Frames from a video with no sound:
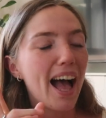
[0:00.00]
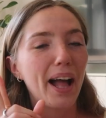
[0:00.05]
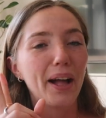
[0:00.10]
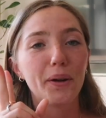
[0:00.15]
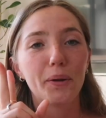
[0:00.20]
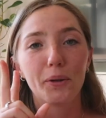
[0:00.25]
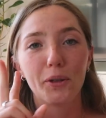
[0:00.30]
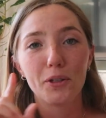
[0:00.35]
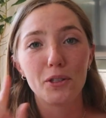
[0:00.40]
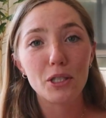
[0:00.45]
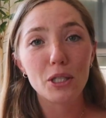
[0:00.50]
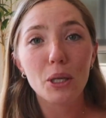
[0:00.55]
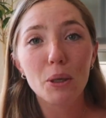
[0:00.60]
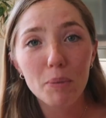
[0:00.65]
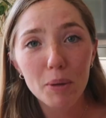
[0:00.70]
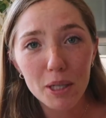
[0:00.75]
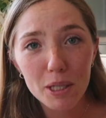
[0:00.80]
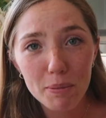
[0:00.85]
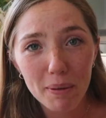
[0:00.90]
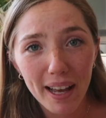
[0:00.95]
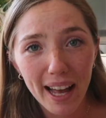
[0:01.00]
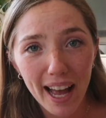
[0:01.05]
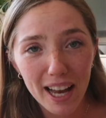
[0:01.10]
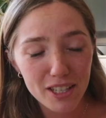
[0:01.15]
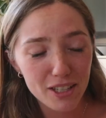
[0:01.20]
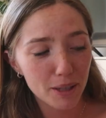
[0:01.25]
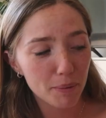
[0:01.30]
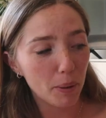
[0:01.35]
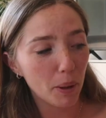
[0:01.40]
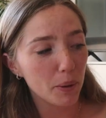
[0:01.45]
I ordered 2 books by
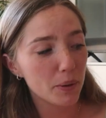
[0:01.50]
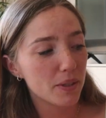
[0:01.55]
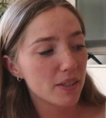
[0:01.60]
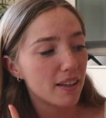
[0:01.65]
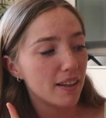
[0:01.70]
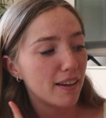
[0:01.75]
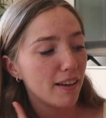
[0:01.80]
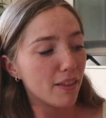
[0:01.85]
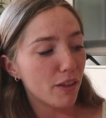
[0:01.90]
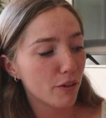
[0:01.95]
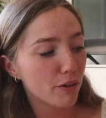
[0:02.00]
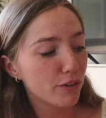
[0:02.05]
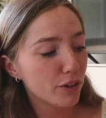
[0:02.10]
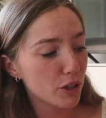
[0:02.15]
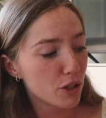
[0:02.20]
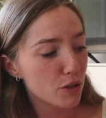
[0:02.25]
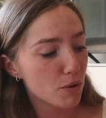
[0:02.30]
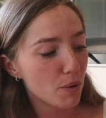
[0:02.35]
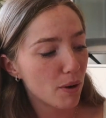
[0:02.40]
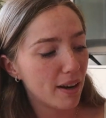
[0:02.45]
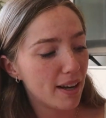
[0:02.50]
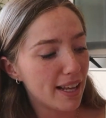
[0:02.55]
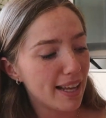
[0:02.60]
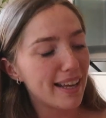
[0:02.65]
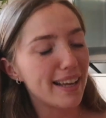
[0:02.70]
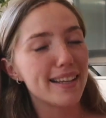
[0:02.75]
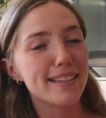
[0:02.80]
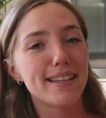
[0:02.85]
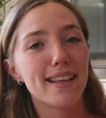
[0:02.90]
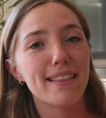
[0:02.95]
Ashley Poston. The first one
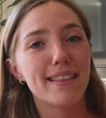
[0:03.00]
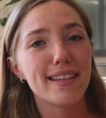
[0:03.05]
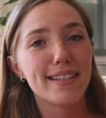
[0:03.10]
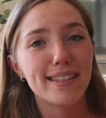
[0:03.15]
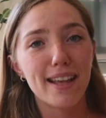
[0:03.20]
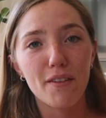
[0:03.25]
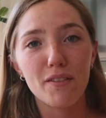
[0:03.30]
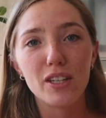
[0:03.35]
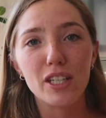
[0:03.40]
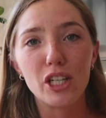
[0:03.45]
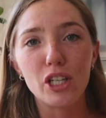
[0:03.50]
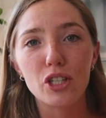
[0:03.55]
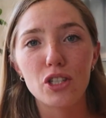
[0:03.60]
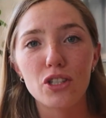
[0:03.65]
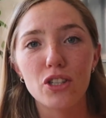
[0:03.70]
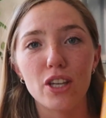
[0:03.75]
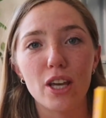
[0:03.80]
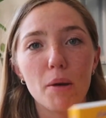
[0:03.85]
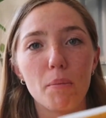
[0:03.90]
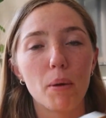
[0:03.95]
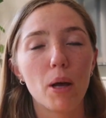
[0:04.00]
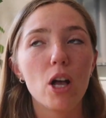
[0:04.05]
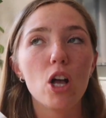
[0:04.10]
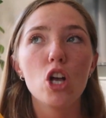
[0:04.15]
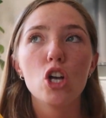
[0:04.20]
is The 7-Year Slip.